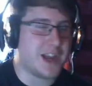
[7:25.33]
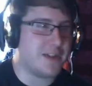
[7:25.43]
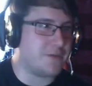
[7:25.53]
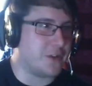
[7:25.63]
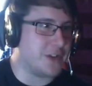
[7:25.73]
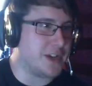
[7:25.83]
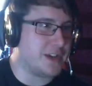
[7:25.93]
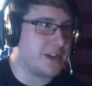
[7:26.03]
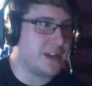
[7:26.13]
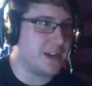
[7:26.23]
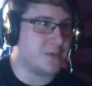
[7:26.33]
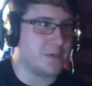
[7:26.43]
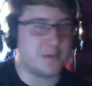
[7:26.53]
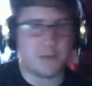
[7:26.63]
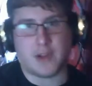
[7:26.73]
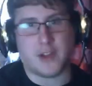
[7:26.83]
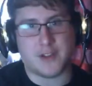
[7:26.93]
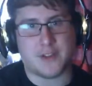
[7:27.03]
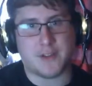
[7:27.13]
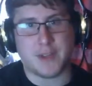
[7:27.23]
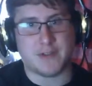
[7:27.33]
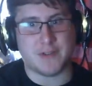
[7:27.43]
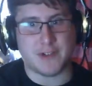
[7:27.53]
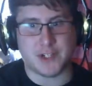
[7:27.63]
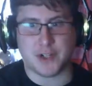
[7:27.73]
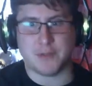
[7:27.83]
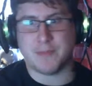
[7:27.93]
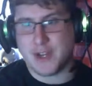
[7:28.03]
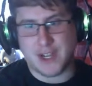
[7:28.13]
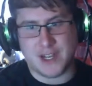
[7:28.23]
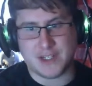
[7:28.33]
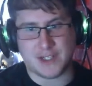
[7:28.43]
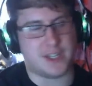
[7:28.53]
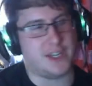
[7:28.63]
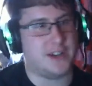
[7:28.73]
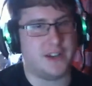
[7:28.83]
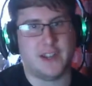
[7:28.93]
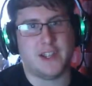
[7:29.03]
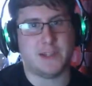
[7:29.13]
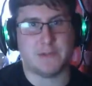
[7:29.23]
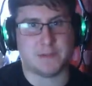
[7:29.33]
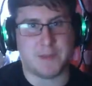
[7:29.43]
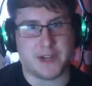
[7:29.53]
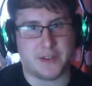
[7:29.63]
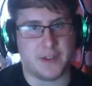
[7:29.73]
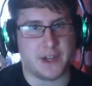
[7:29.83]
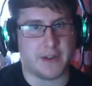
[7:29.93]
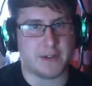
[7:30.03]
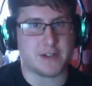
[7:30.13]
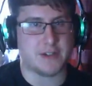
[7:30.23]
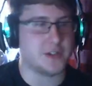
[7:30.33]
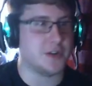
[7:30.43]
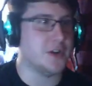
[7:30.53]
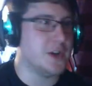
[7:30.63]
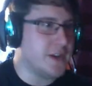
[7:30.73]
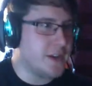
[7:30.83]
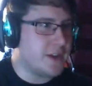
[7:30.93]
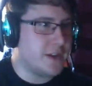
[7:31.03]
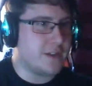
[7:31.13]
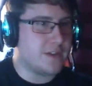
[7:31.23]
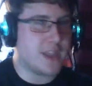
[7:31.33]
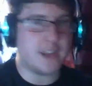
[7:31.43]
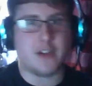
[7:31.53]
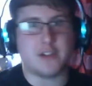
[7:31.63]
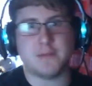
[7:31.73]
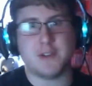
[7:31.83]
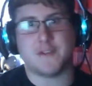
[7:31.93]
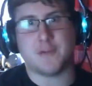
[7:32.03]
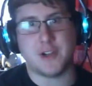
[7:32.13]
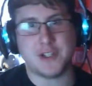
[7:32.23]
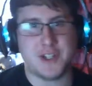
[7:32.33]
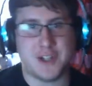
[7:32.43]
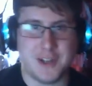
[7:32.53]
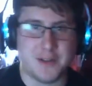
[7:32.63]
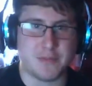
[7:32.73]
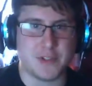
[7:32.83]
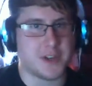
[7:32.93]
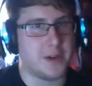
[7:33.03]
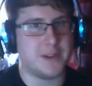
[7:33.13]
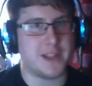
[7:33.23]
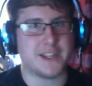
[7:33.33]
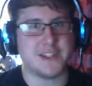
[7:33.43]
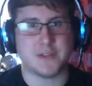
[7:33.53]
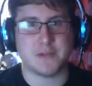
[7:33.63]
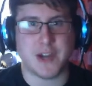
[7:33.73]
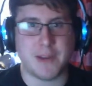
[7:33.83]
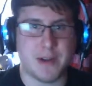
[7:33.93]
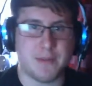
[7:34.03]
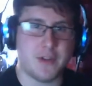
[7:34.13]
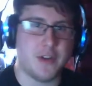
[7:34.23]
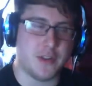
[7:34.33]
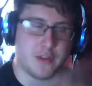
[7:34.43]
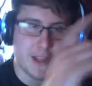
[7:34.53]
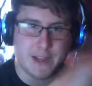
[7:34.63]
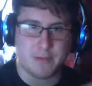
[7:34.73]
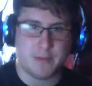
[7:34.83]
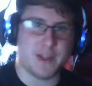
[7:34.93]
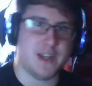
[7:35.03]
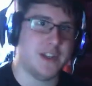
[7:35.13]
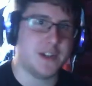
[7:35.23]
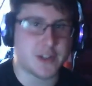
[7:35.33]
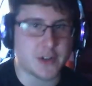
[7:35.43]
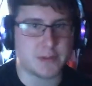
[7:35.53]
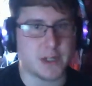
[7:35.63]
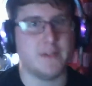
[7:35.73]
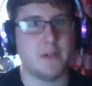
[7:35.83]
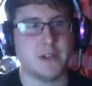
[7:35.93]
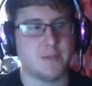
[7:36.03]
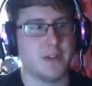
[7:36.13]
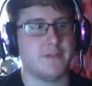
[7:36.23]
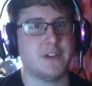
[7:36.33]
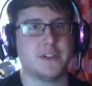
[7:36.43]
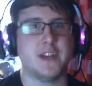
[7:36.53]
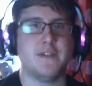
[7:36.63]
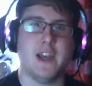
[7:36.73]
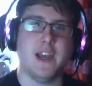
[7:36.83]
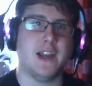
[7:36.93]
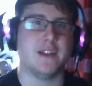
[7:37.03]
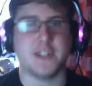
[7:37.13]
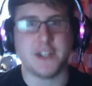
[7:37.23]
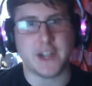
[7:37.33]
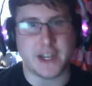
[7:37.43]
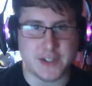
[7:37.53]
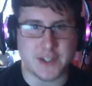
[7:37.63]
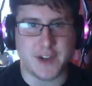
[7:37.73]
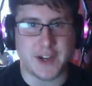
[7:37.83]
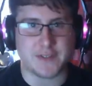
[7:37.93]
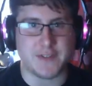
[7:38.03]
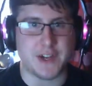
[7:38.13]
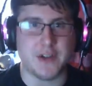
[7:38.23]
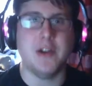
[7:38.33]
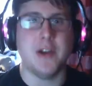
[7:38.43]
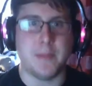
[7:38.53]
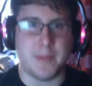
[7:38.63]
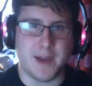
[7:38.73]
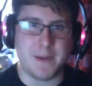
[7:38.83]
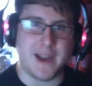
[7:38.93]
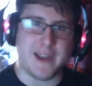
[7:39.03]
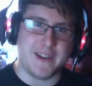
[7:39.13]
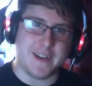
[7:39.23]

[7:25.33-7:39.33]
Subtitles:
fall it. Other than being really short, but as you said, it was made in 3 hours. So, thank you all so much for watching. Please comment, like, and subscribe down below. The link will be in the description if you want to play it for yourself. And I'll see you guys in the next video. Bye-bye.